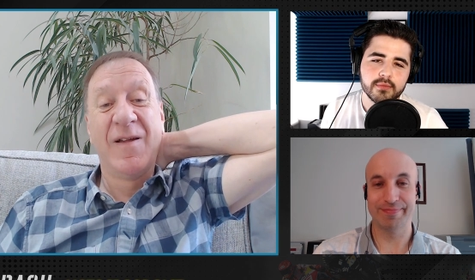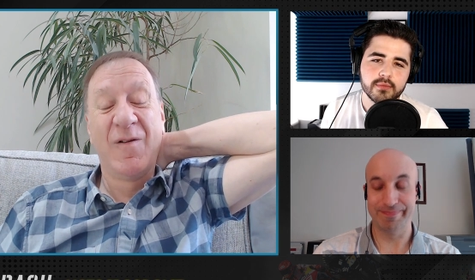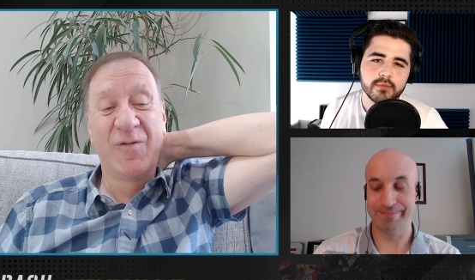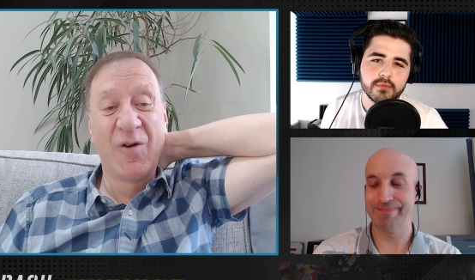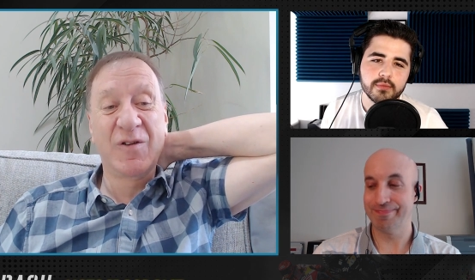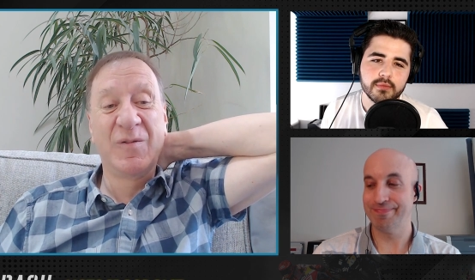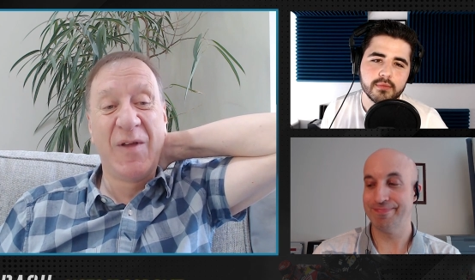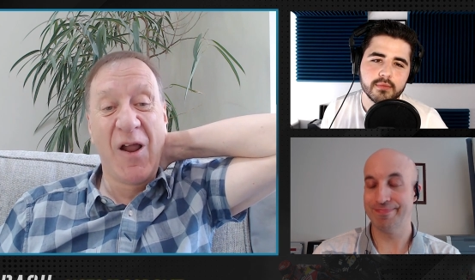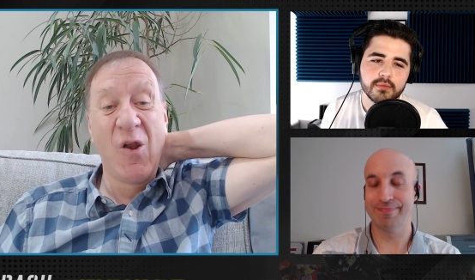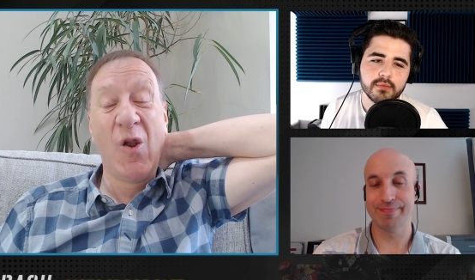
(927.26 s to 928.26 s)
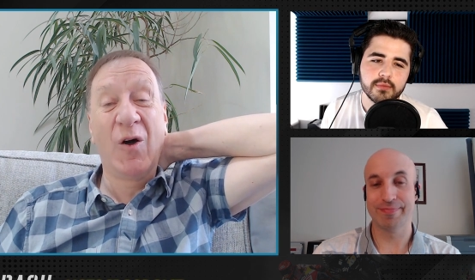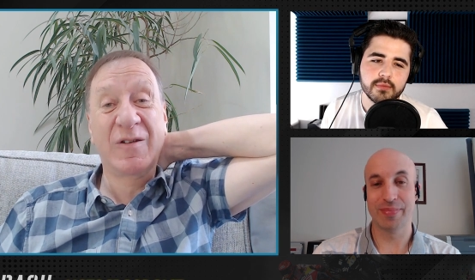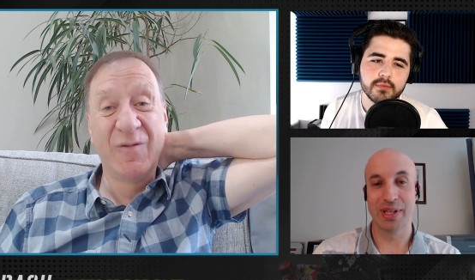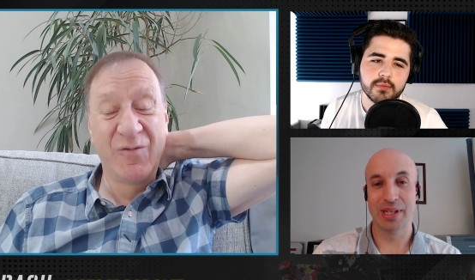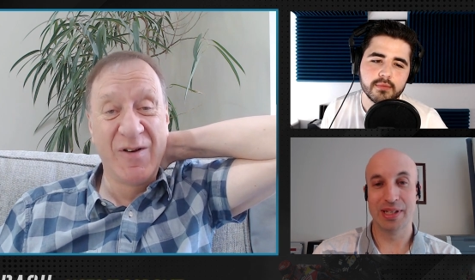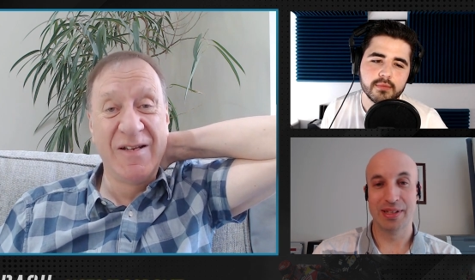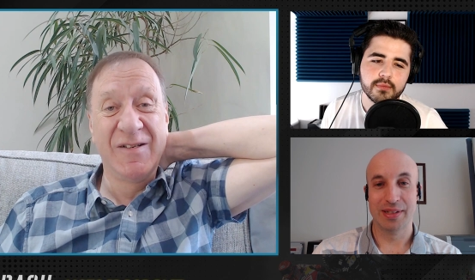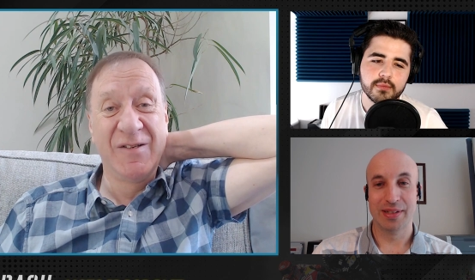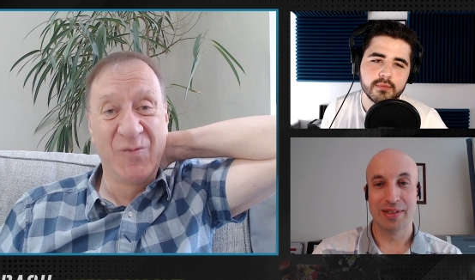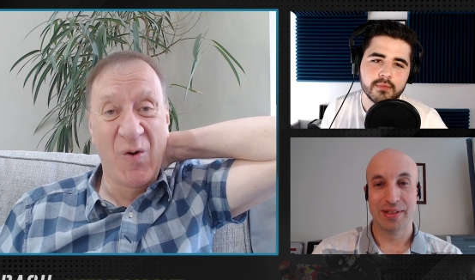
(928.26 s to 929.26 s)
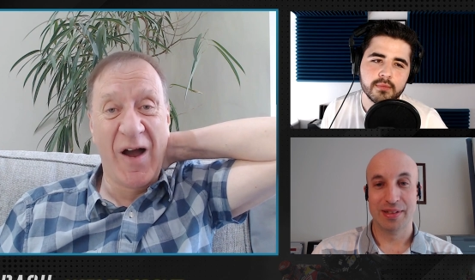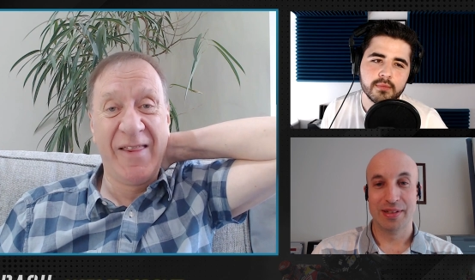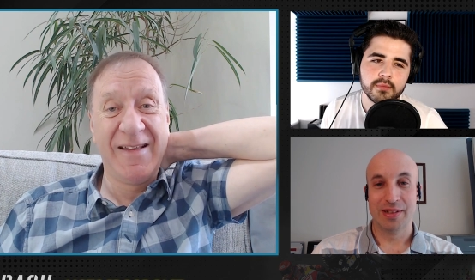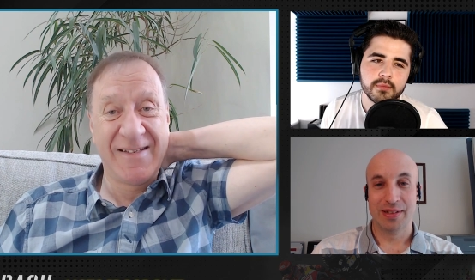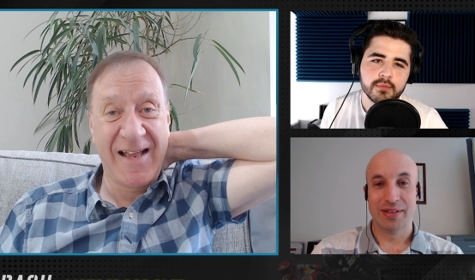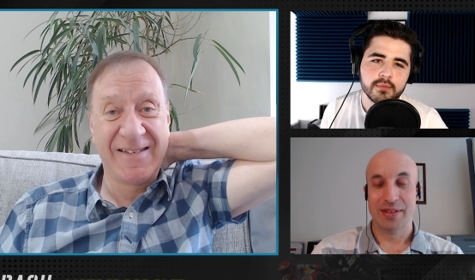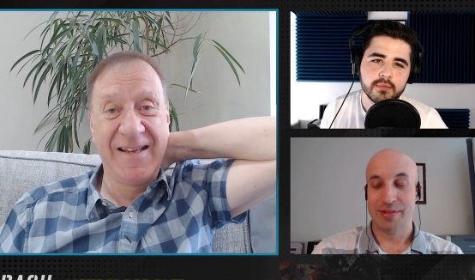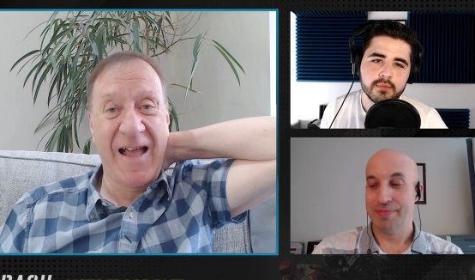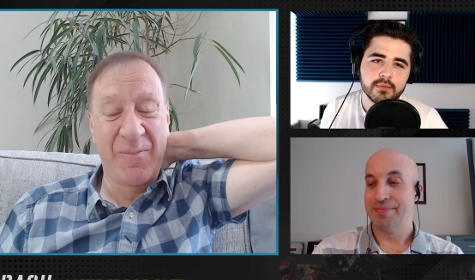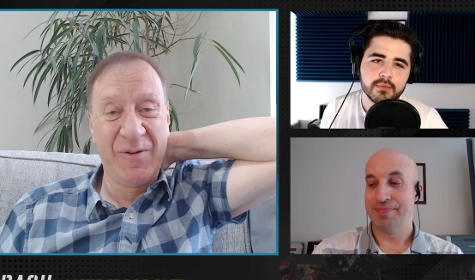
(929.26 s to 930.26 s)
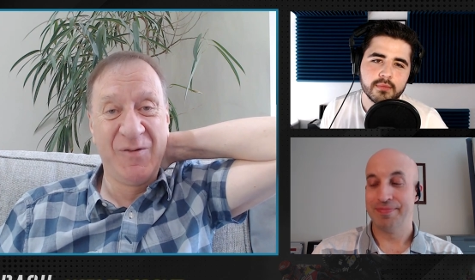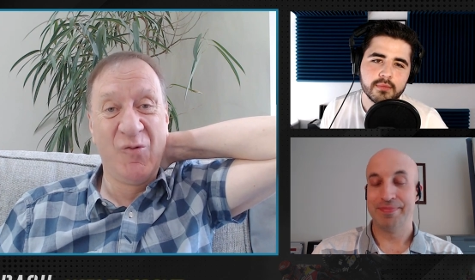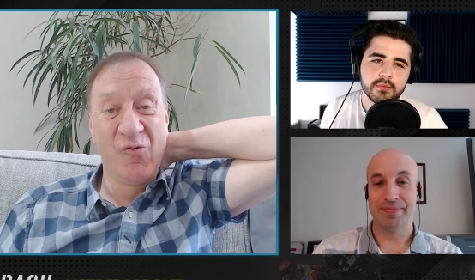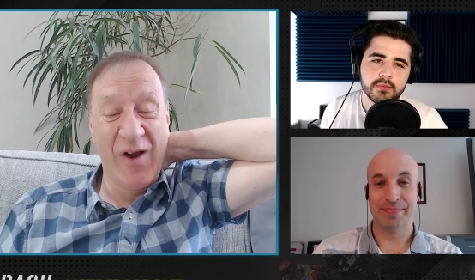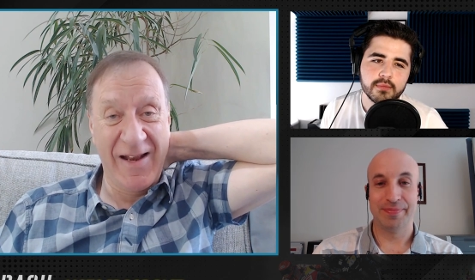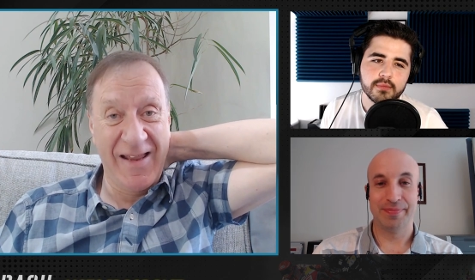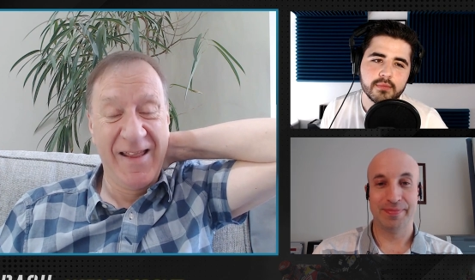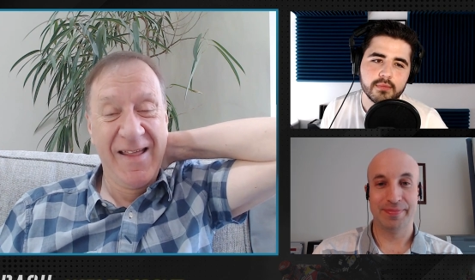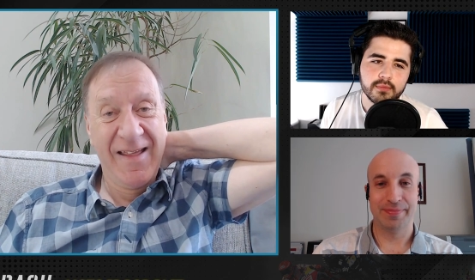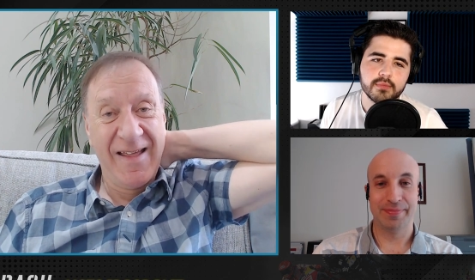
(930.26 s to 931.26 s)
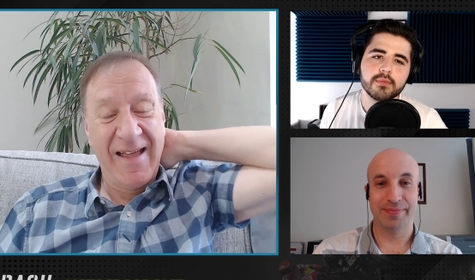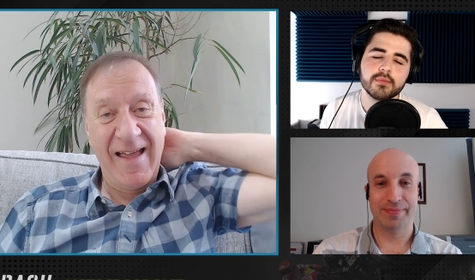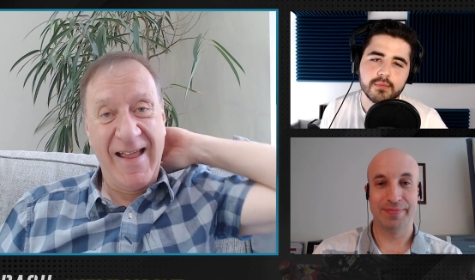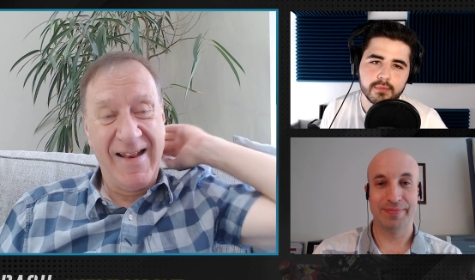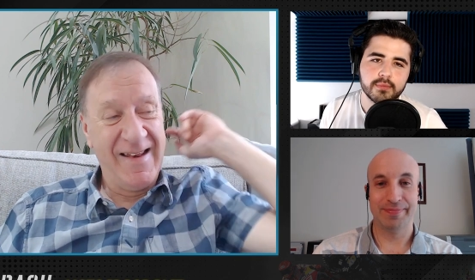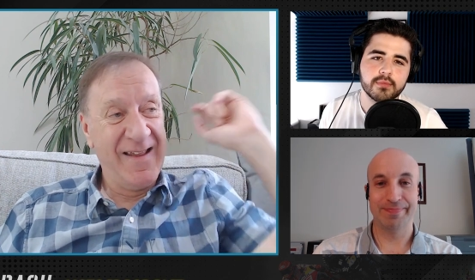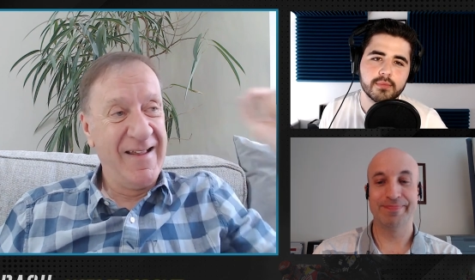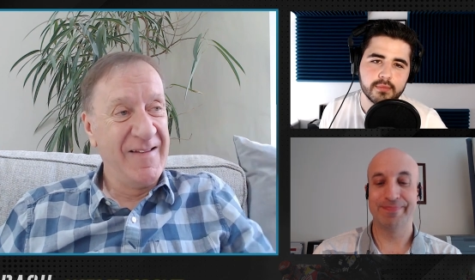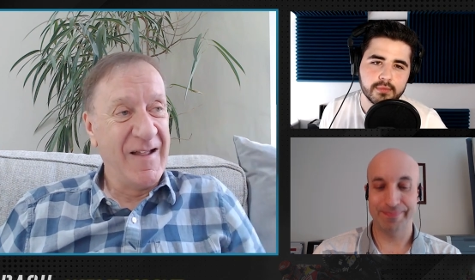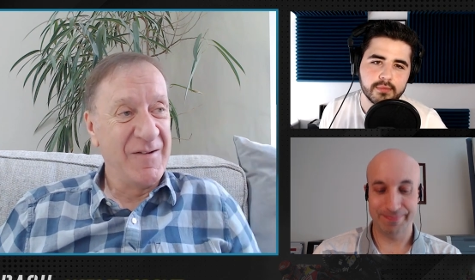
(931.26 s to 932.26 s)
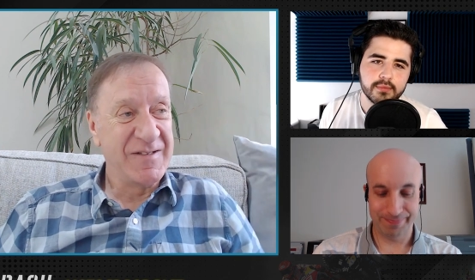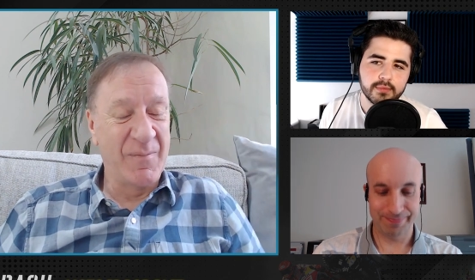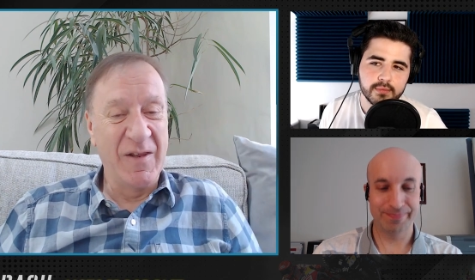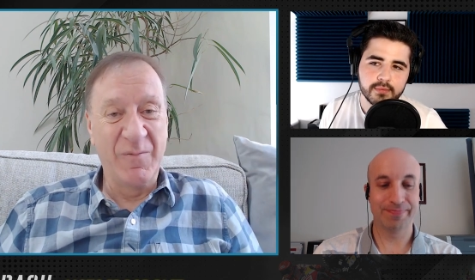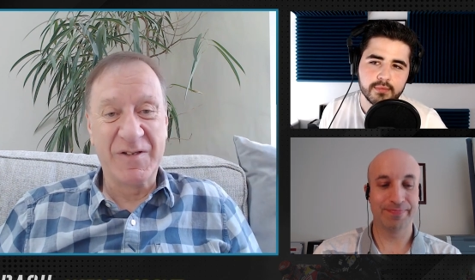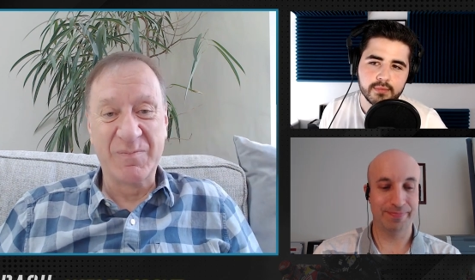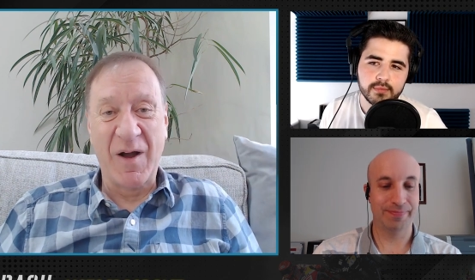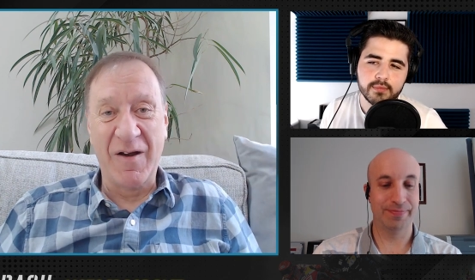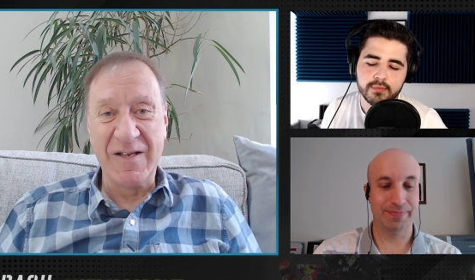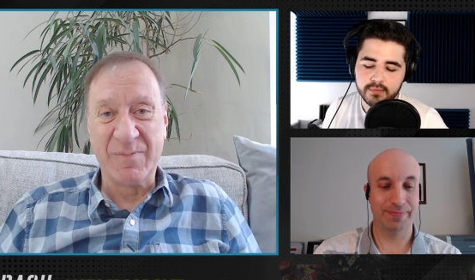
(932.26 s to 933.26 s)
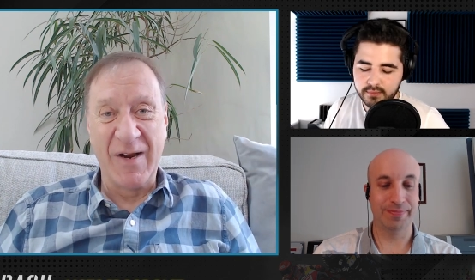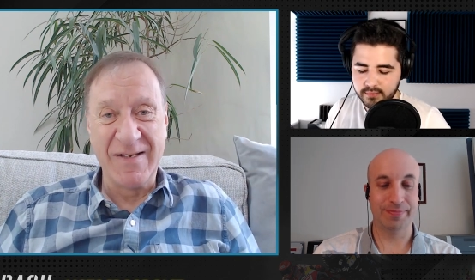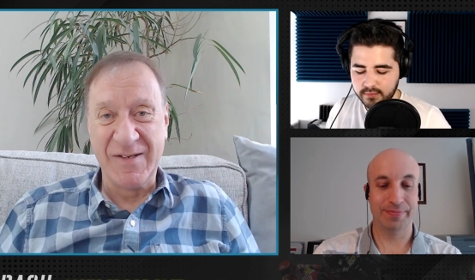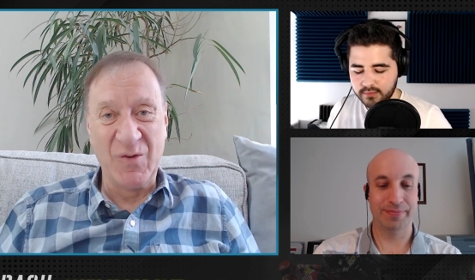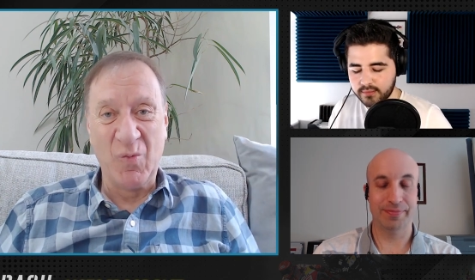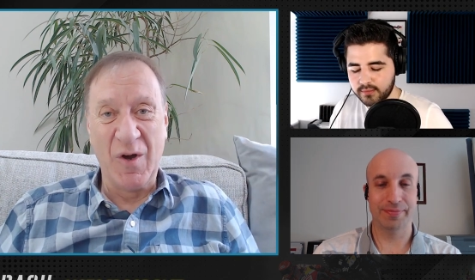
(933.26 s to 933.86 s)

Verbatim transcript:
Speaker 1: there have got to be a lot of reasons why this hasn't happened already. And, you know, some of the smartest brains in the